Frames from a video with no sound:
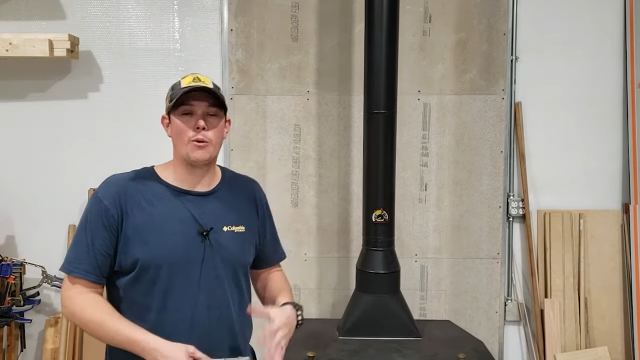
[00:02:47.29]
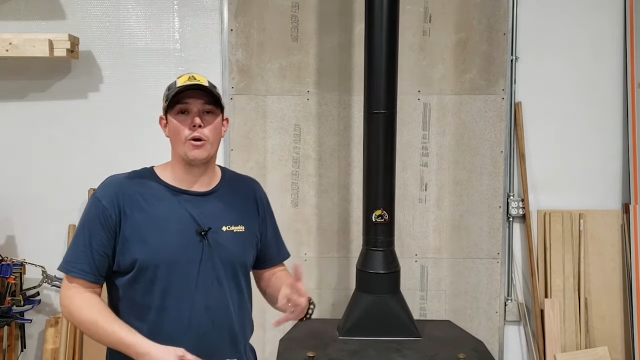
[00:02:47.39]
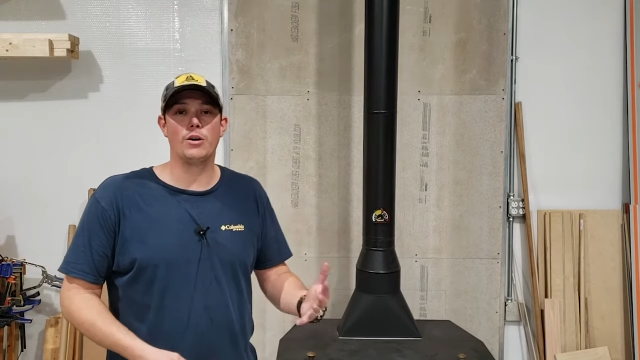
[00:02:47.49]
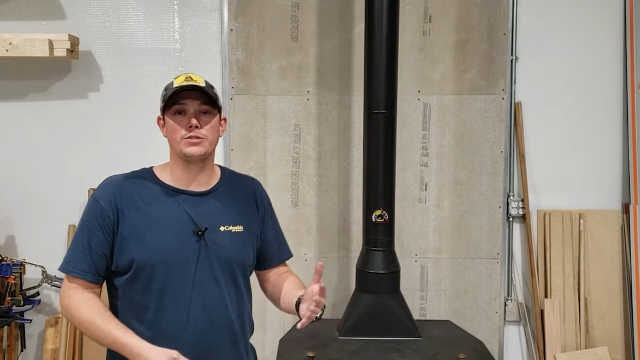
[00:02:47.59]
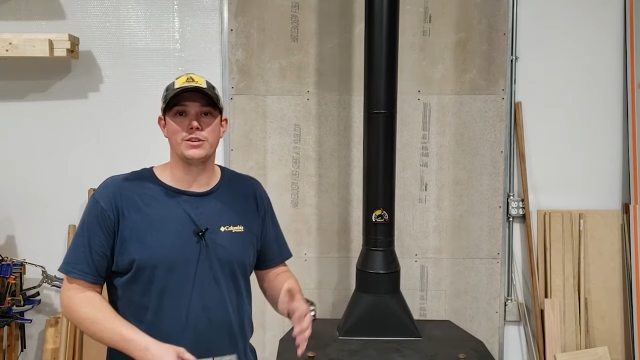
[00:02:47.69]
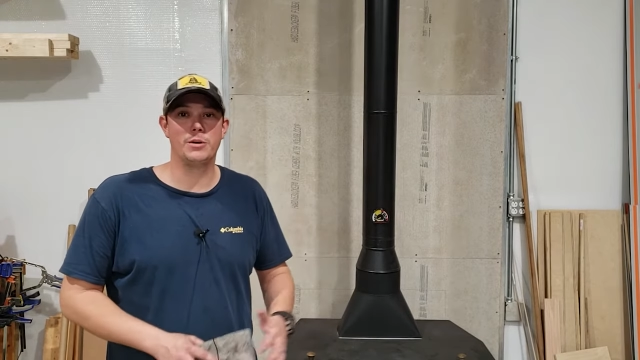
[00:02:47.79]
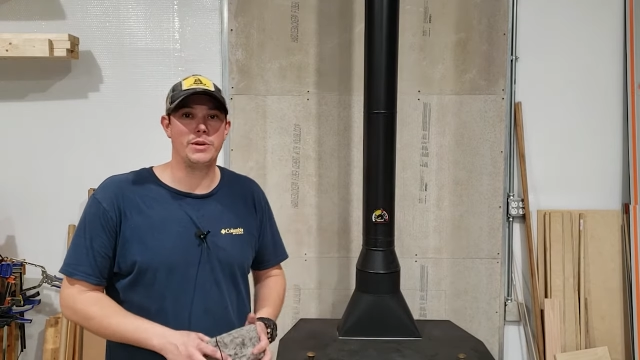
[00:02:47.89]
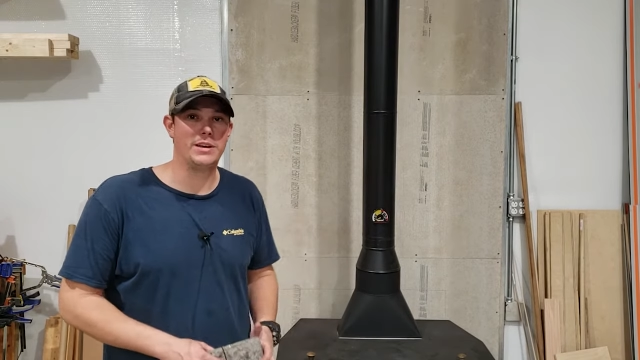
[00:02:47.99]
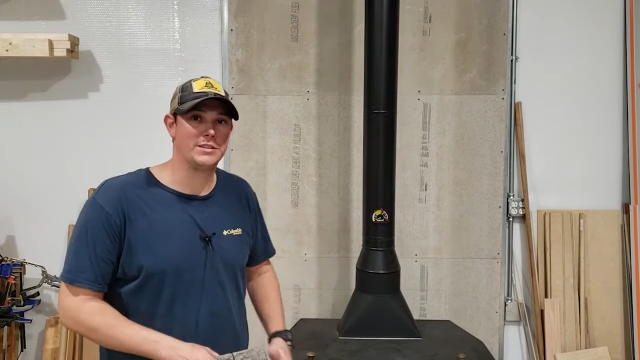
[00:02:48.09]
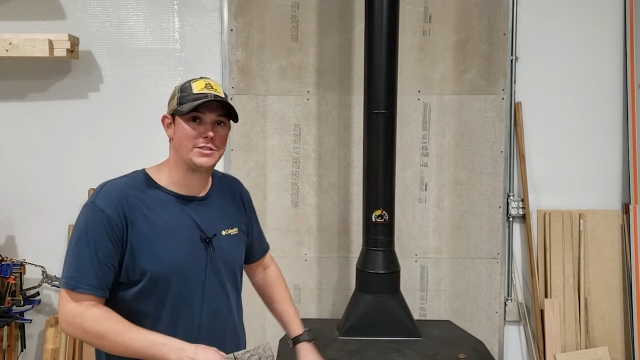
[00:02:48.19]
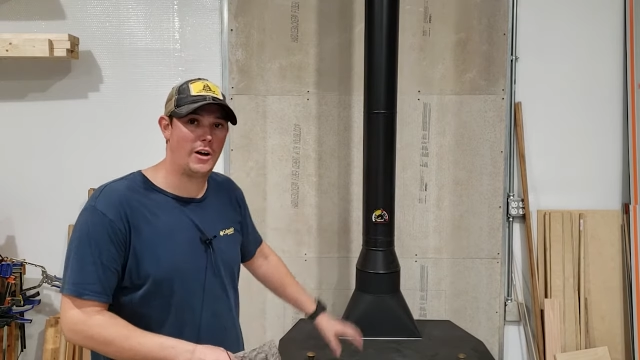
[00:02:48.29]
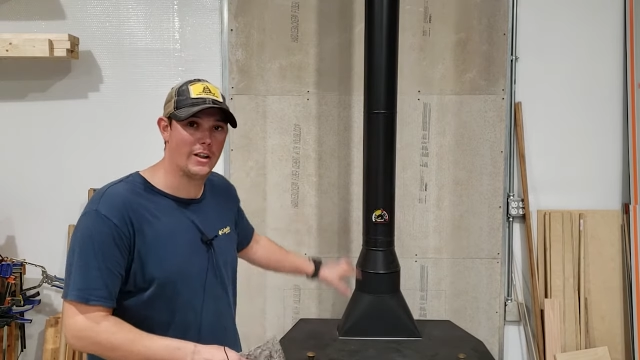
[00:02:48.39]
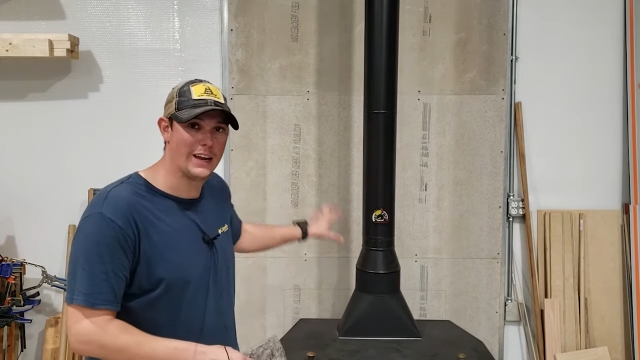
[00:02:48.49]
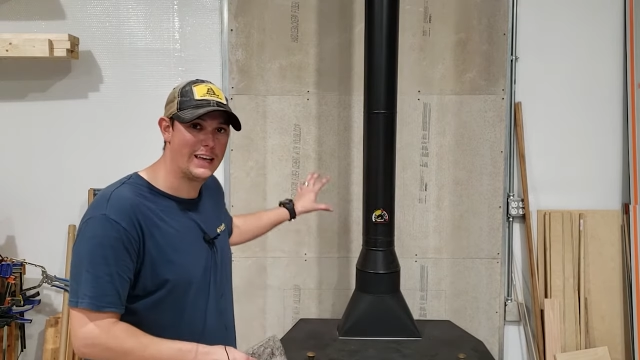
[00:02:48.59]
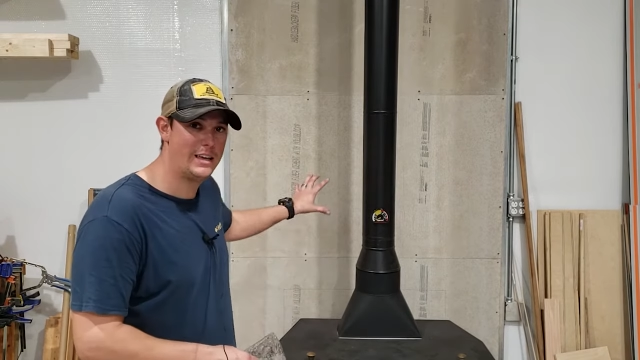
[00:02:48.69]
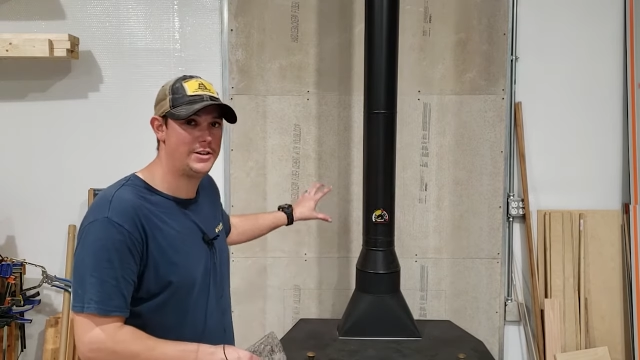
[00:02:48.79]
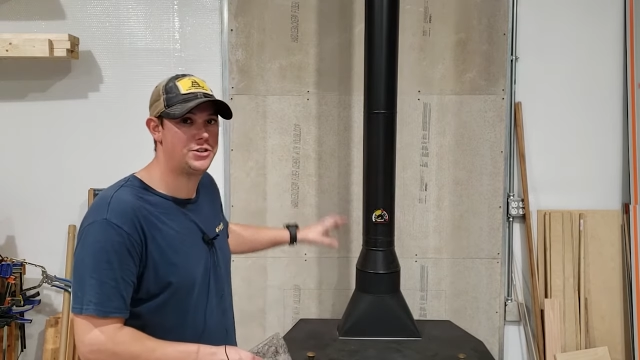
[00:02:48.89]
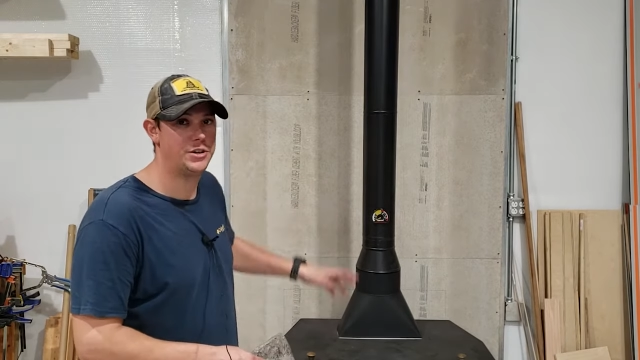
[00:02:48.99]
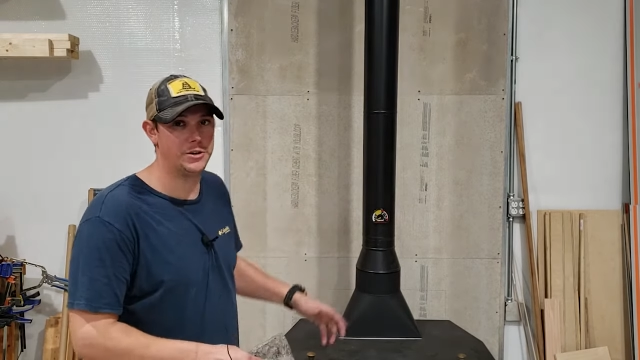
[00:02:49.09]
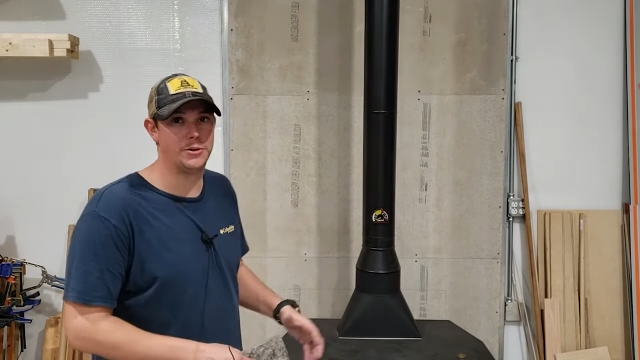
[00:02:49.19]
And we're also gonna be installing a heat
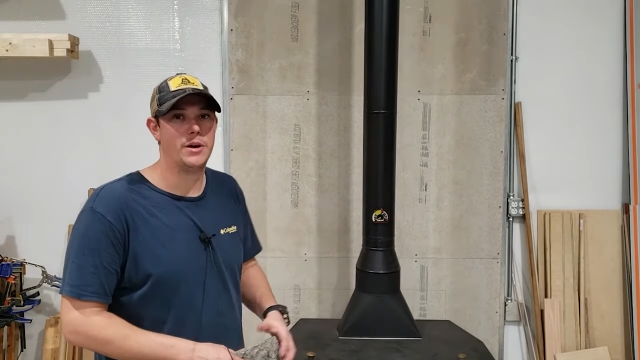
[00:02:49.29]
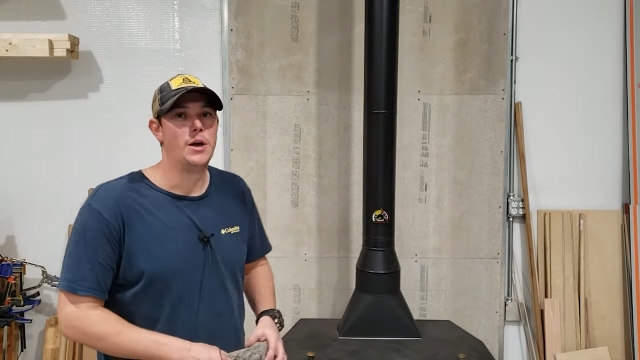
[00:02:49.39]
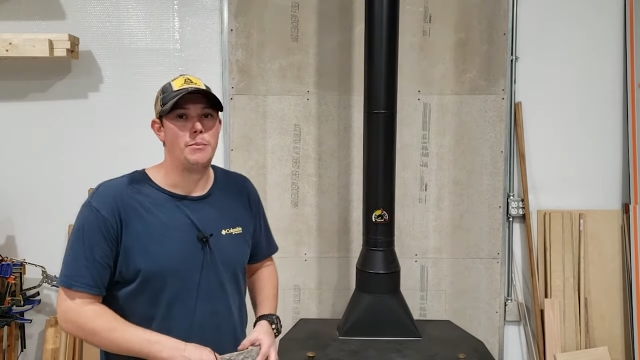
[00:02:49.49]
shield